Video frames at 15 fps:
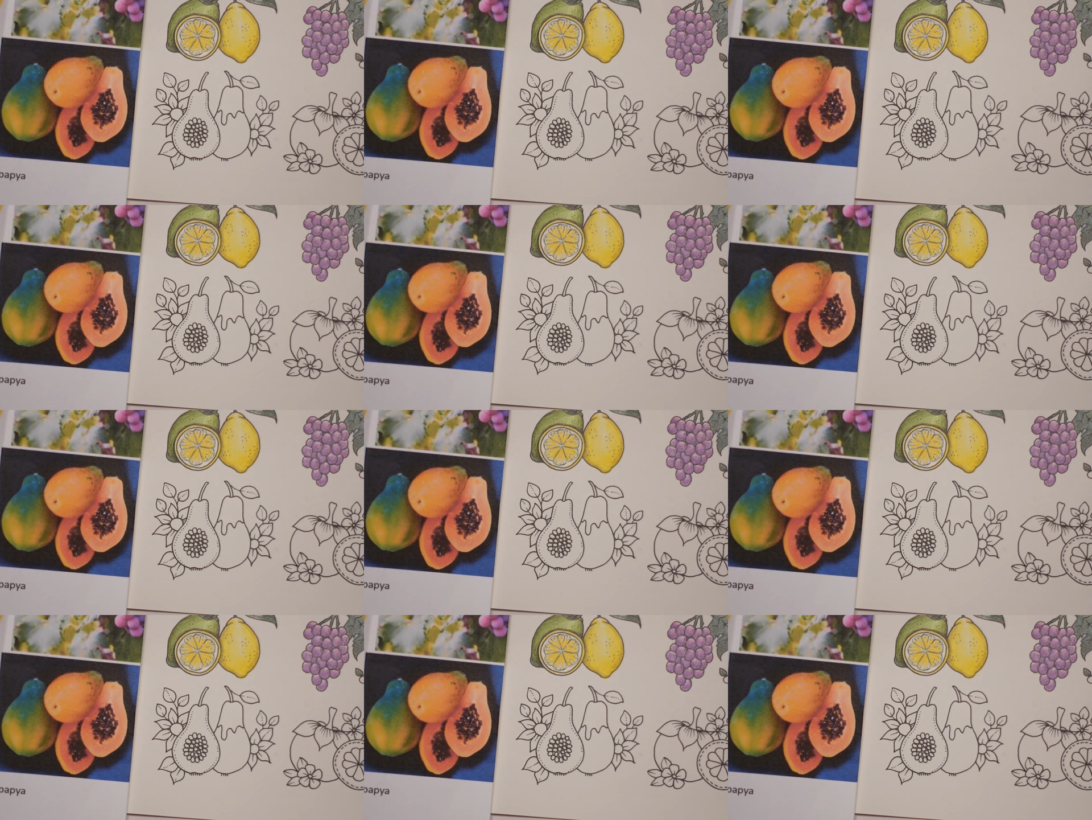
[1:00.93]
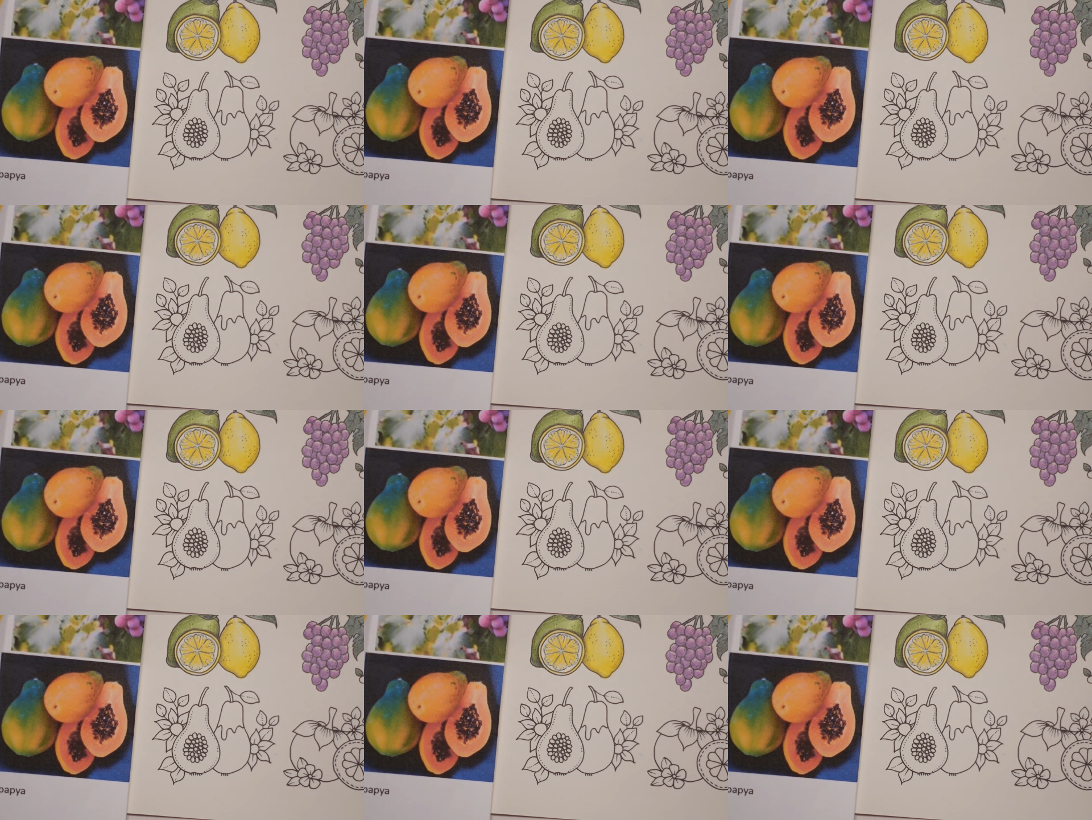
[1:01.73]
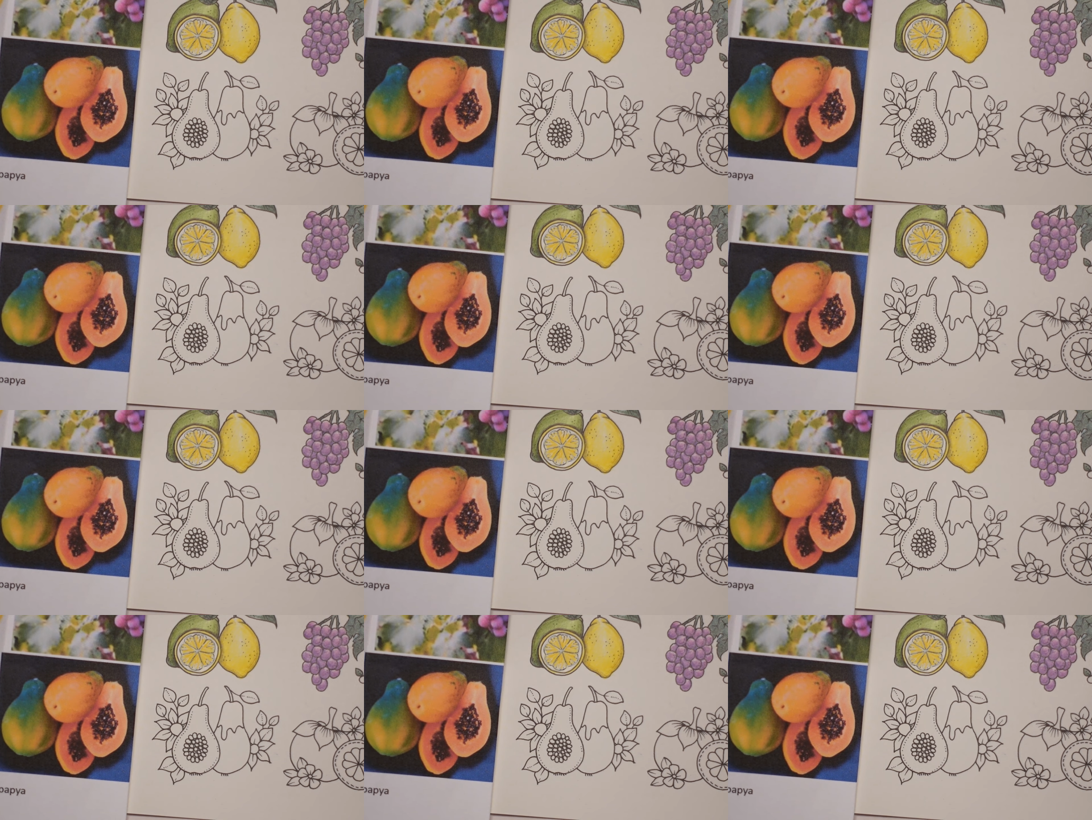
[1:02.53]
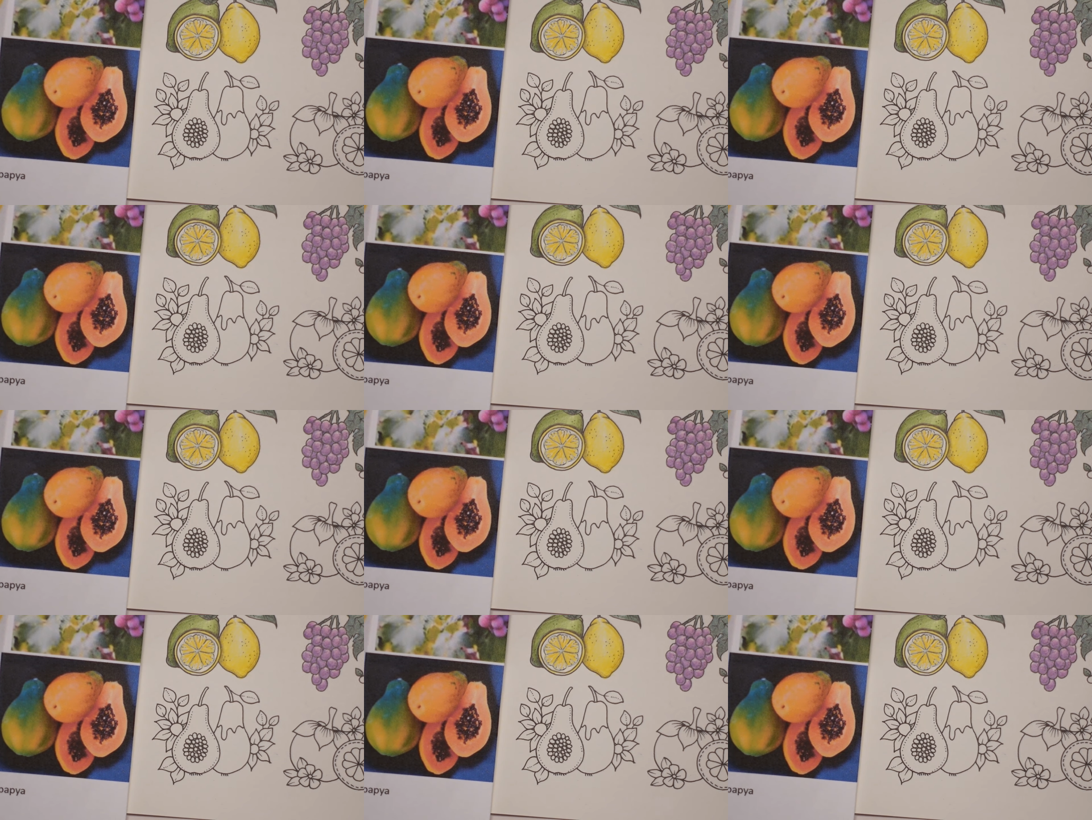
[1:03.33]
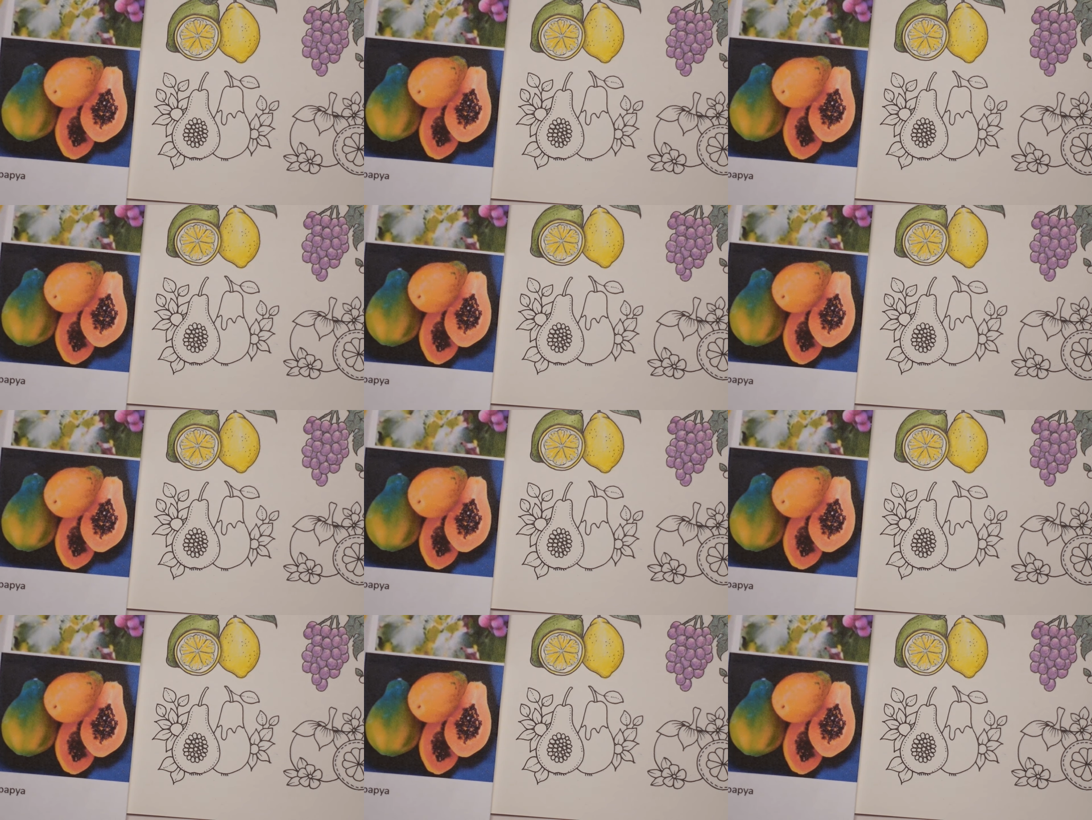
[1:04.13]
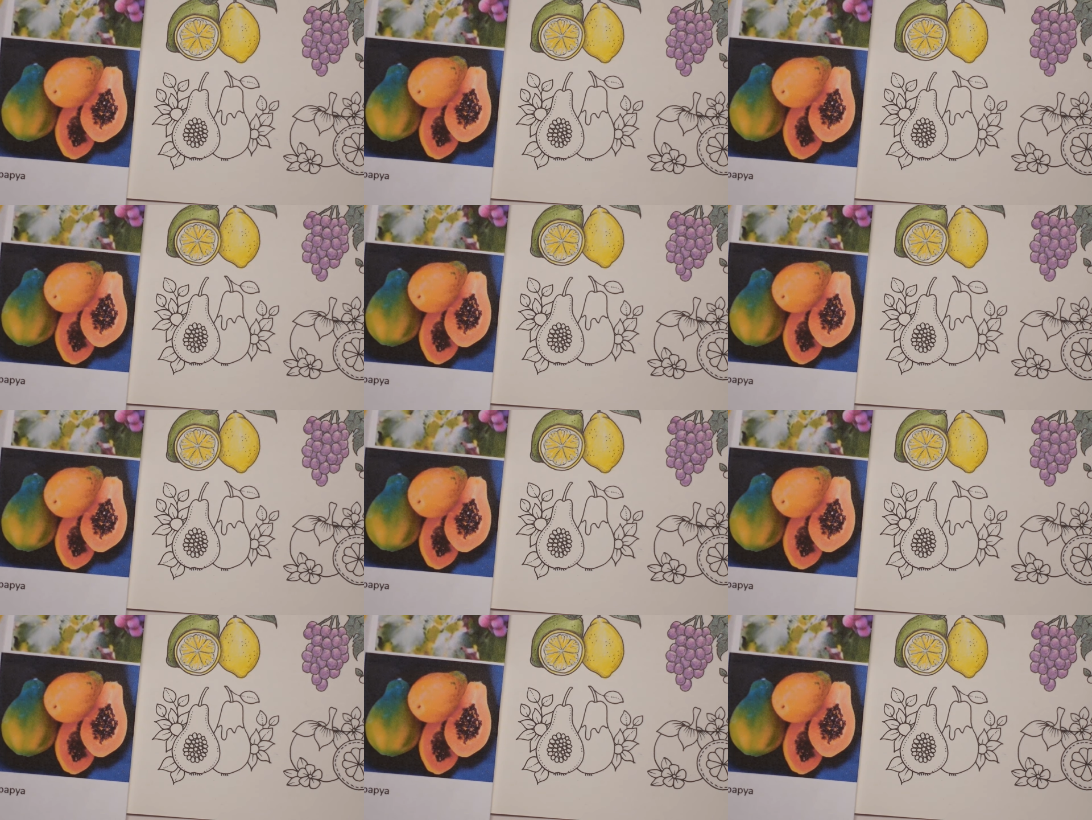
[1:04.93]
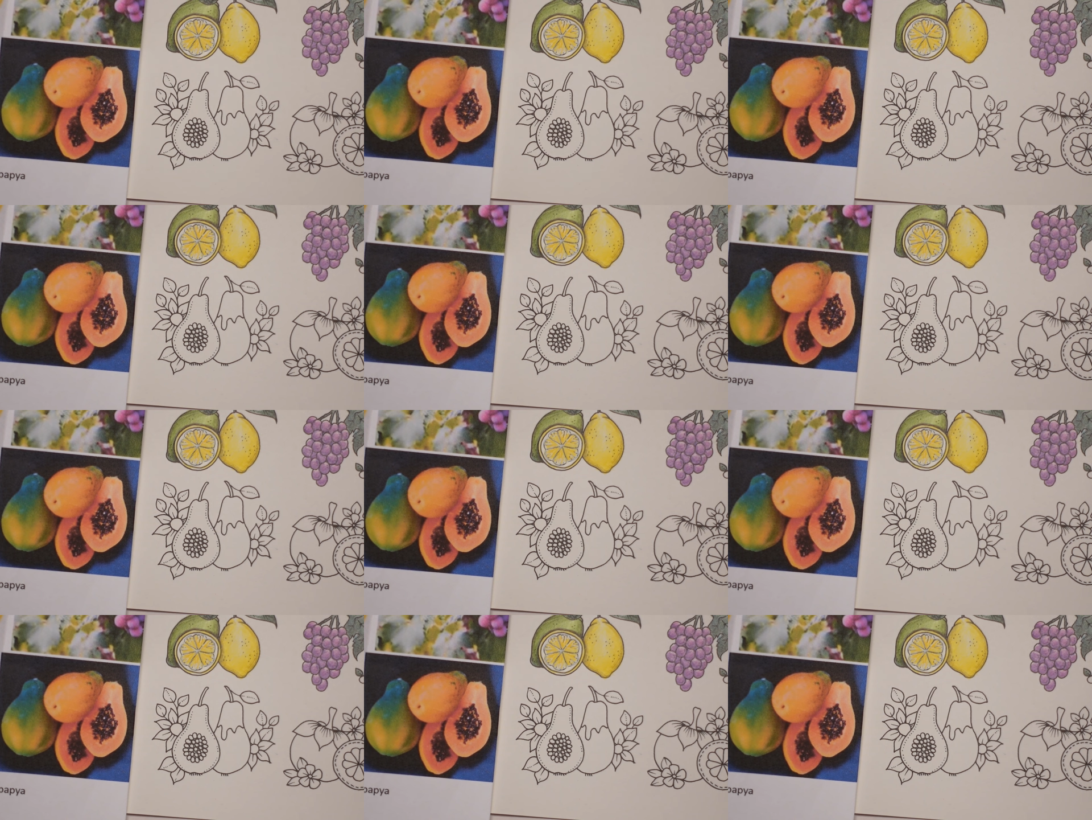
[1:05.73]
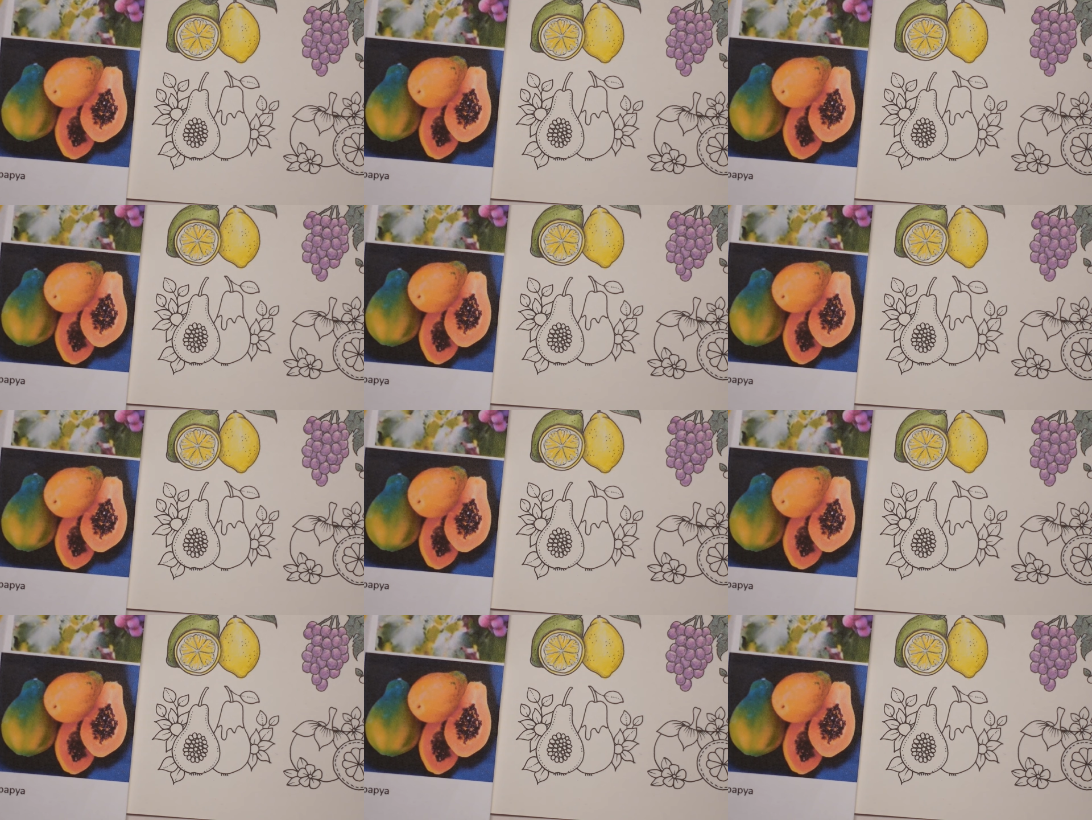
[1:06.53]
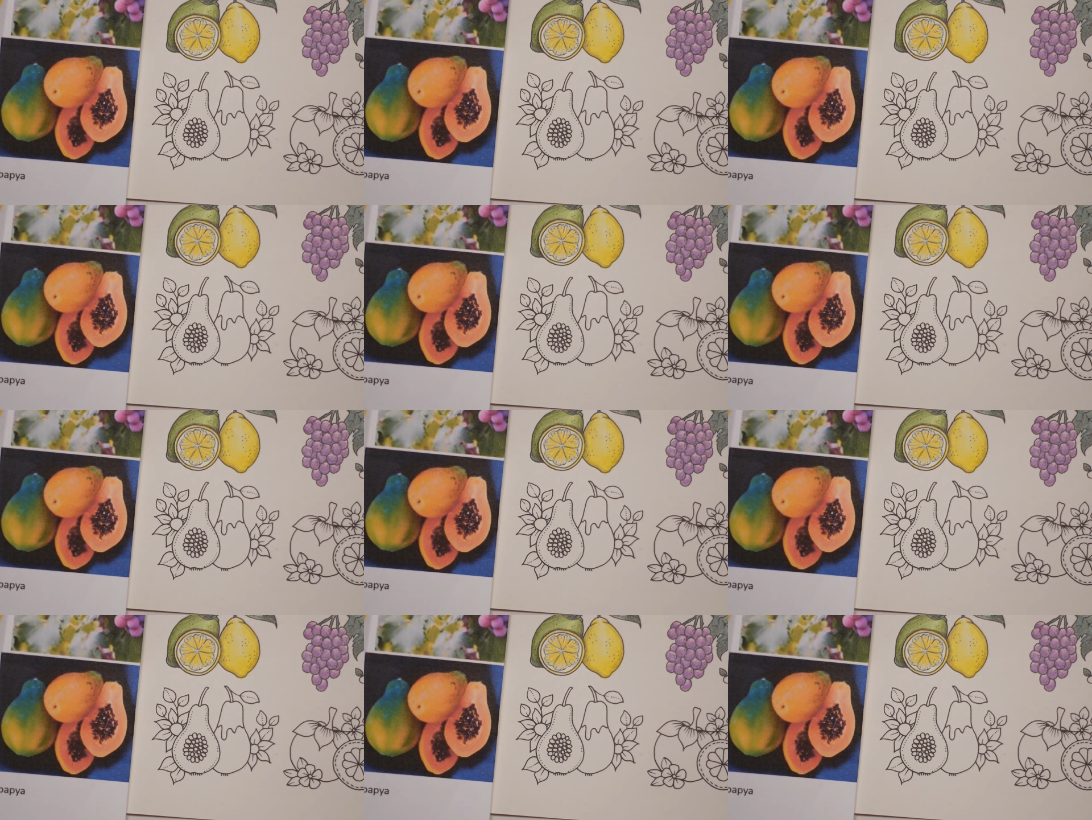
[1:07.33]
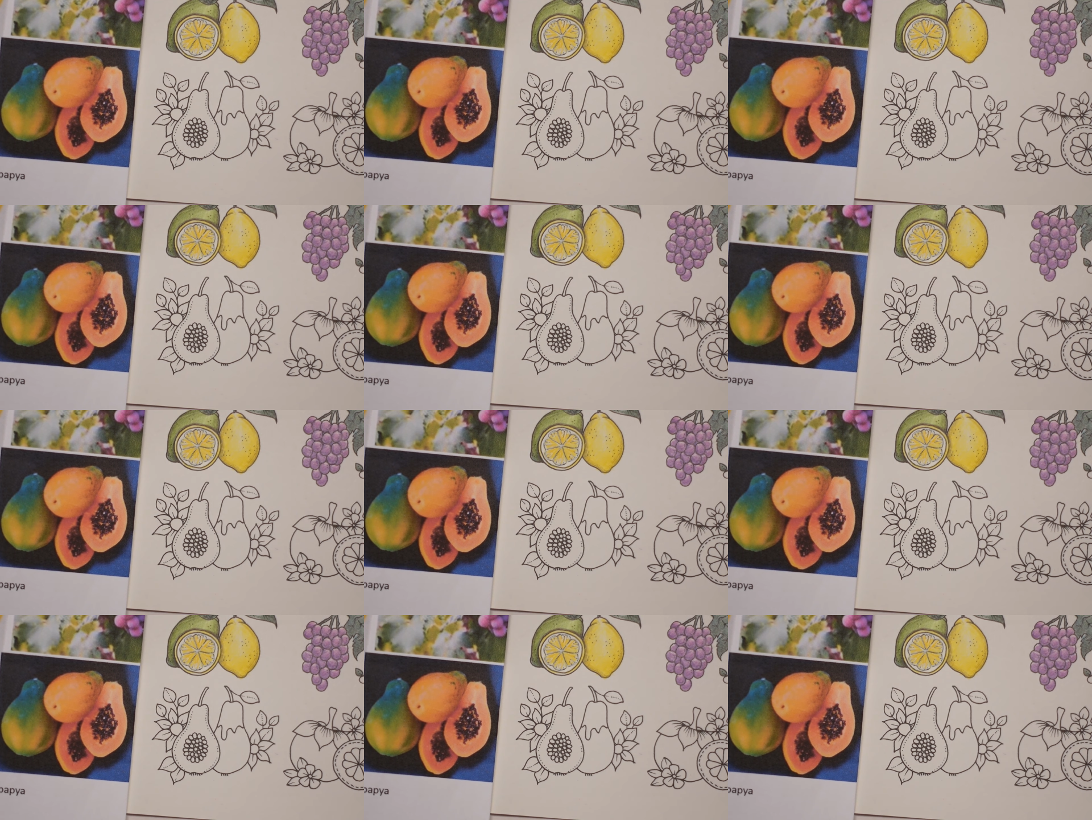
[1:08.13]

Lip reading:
[unreadable: no face in view]